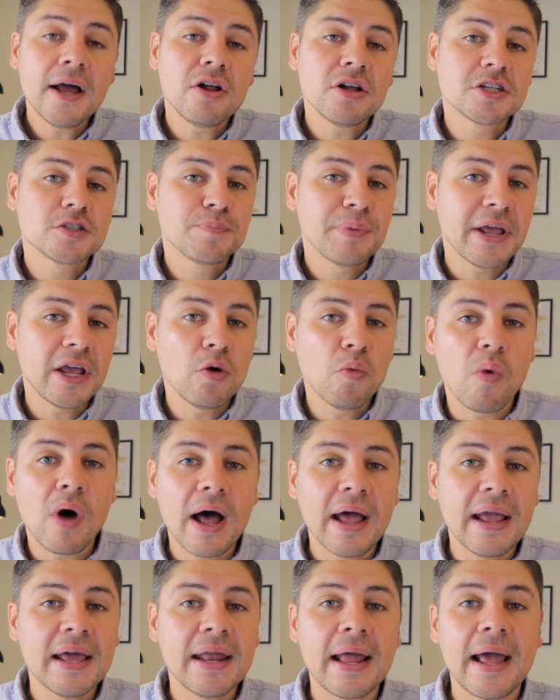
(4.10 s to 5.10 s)
I'll explain
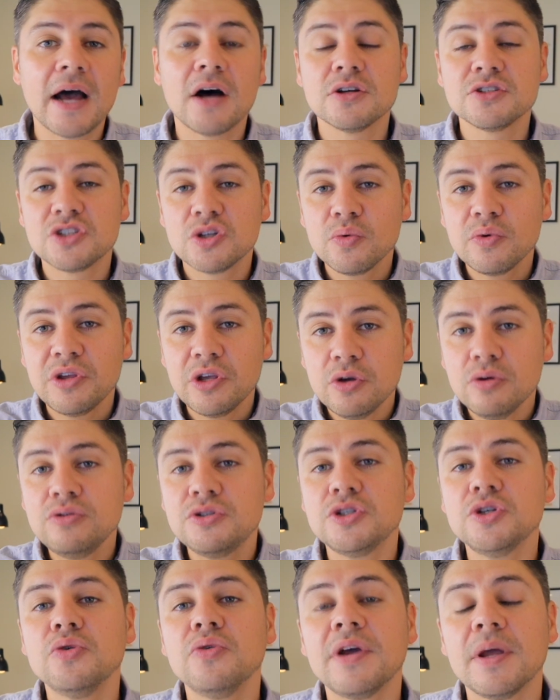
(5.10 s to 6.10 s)
why and how so you
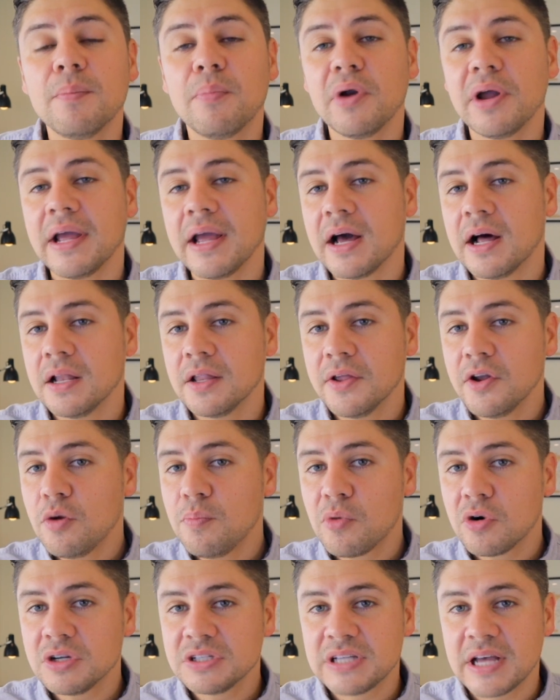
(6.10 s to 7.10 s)
too can bring a little
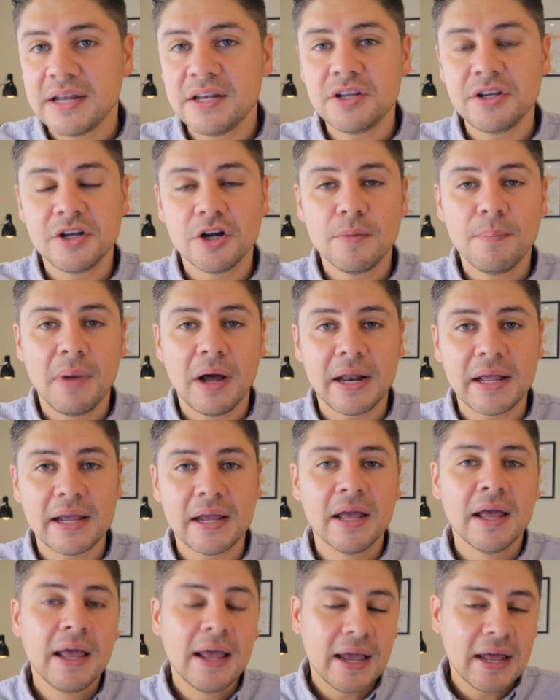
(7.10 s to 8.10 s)
more zen to your money
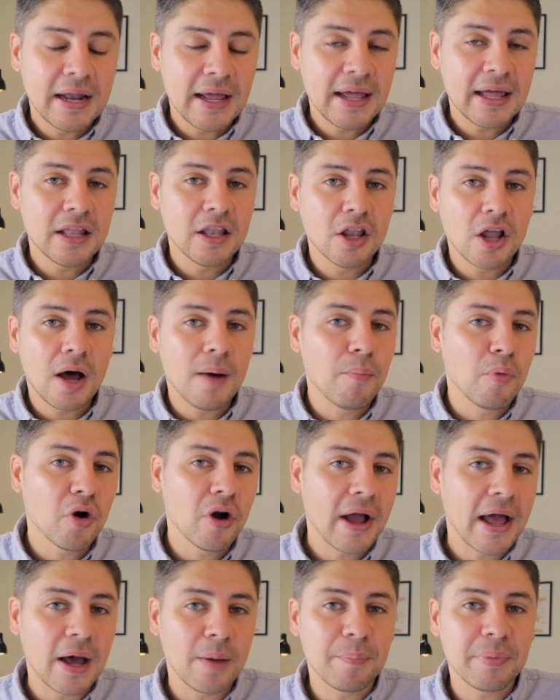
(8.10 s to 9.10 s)
and a lot more
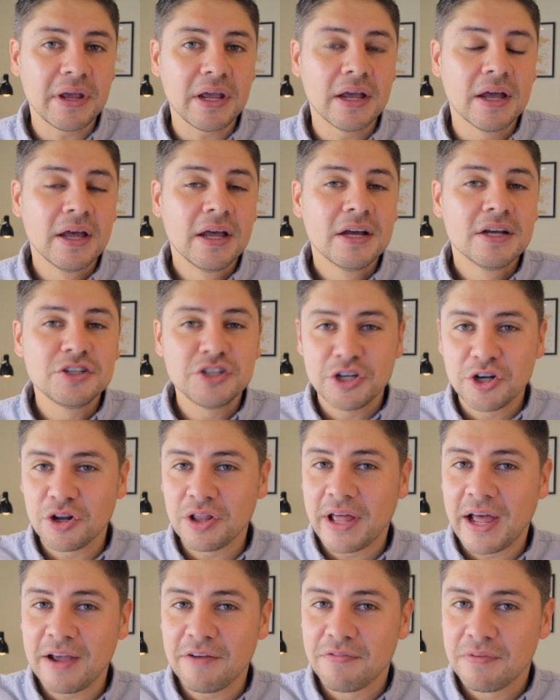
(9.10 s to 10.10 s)
happy to your
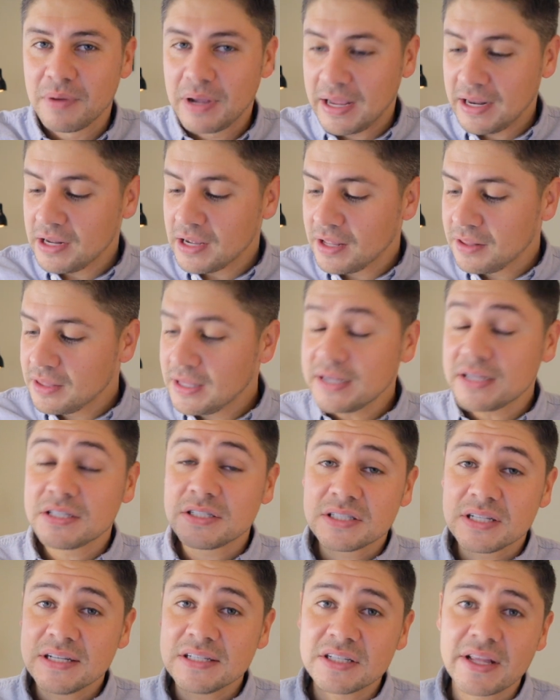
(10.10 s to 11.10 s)
life. And
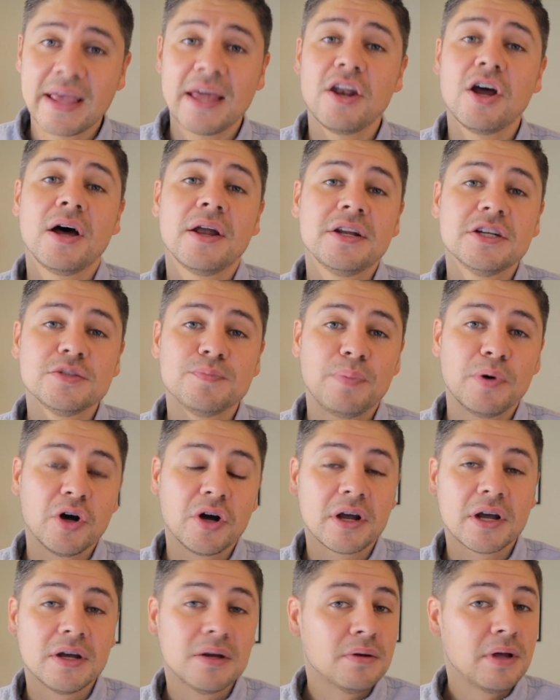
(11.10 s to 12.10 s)
this is Ken Honda's
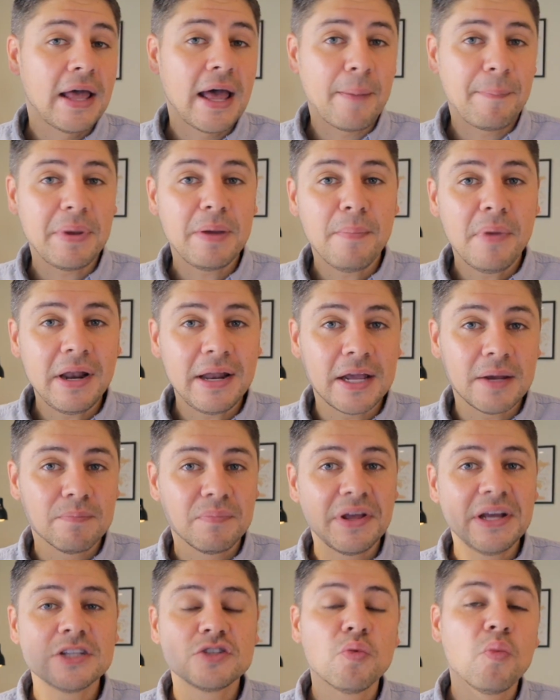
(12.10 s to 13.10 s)
book, Happy Money.
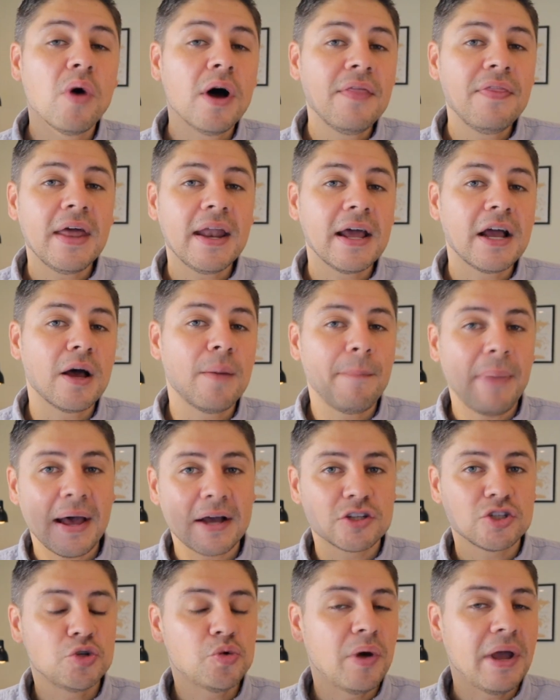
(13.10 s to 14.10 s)
It's one that I come
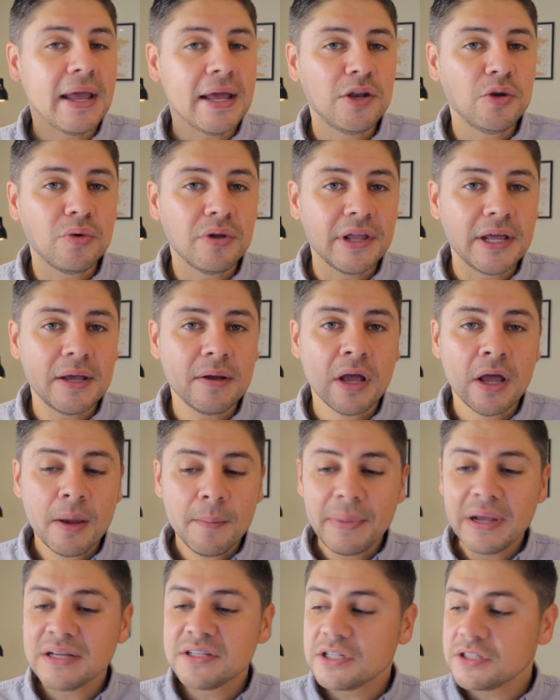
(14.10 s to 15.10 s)
back to annually
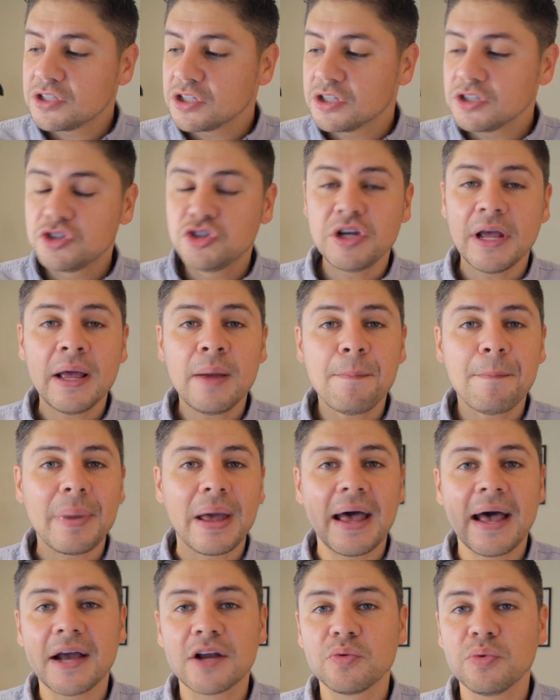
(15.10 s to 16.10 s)
because it's
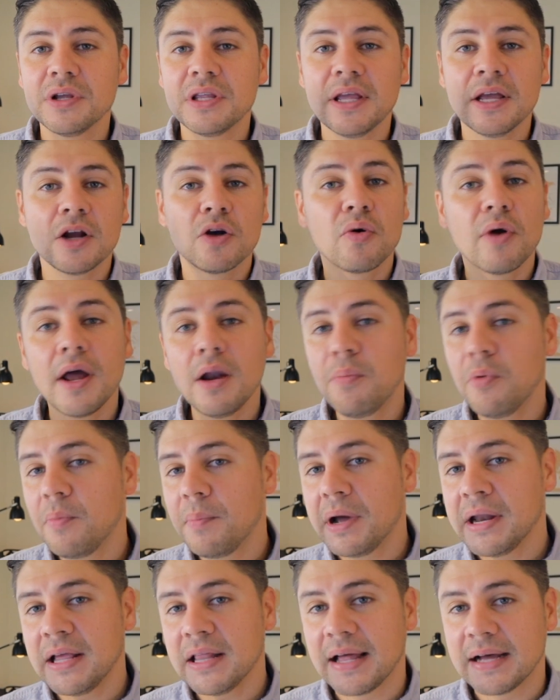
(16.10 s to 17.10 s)
jam-packed with incredible
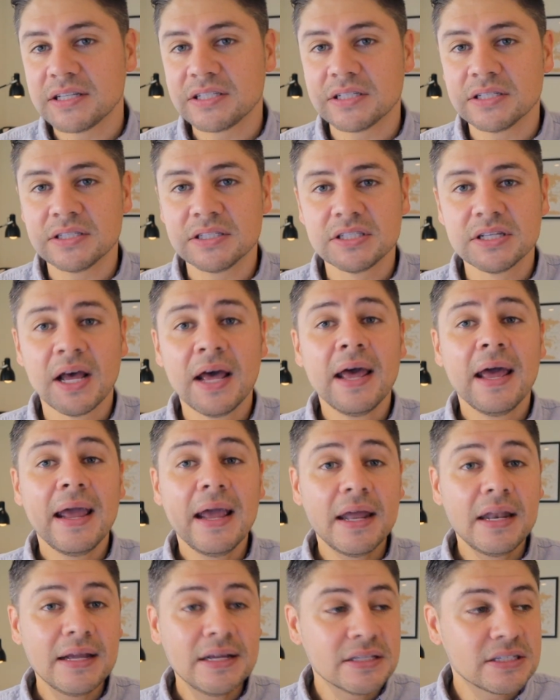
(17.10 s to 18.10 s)
money lessons
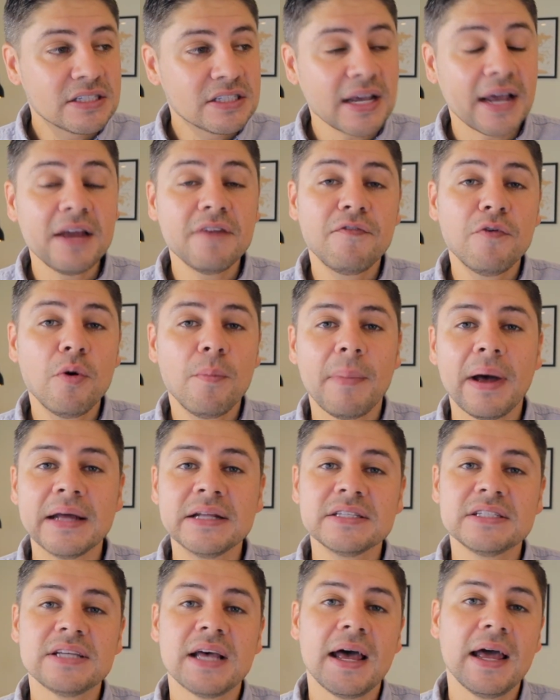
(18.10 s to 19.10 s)
and insightful
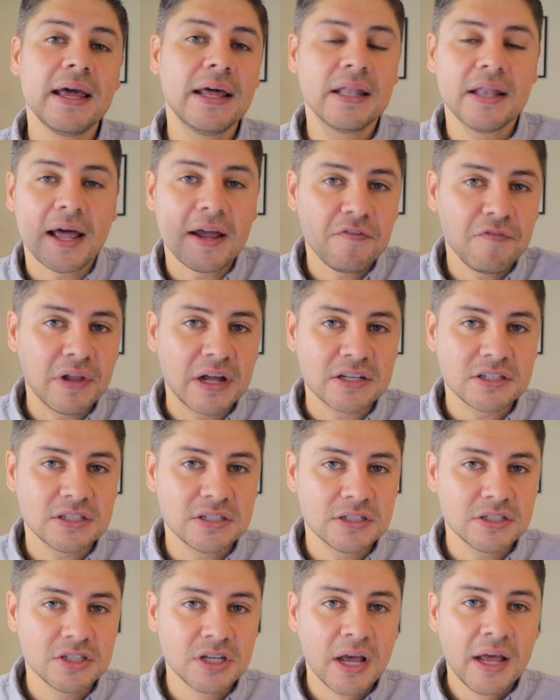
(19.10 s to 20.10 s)
mindset and life
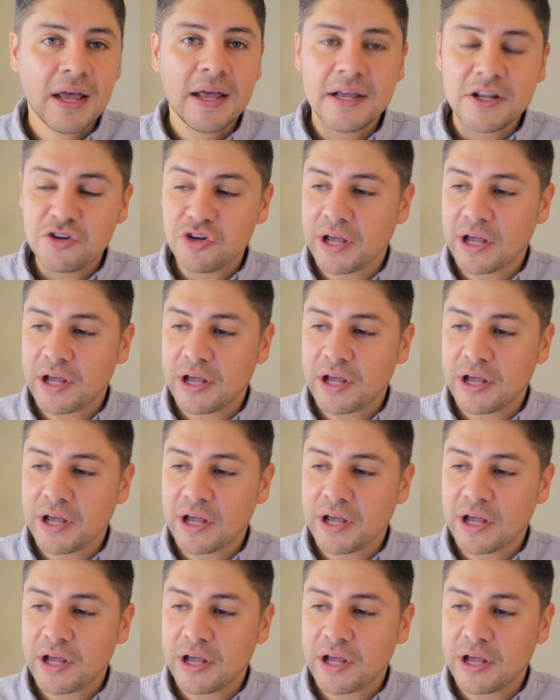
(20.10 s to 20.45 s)
lessons in